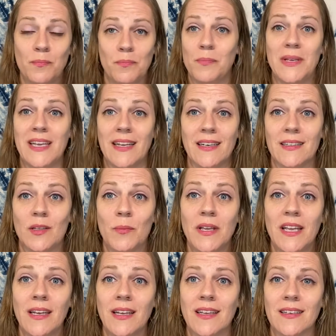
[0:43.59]
begin at the
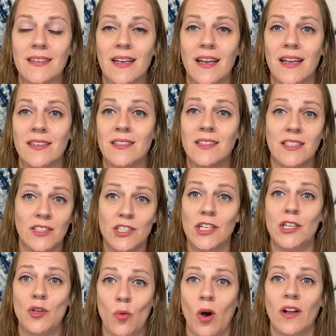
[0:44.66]
beginning and
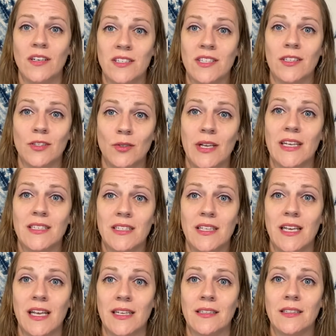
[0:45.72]
continue on until you get to
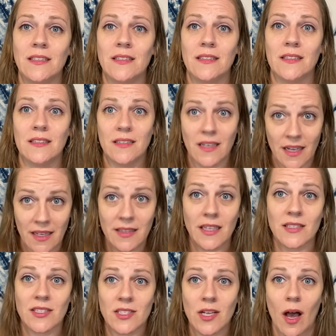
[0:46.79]
the end and then
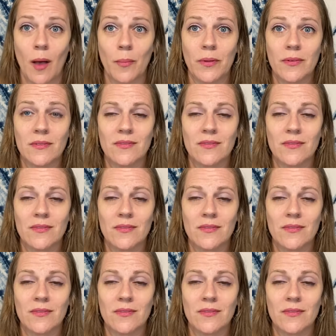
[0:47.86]
stop.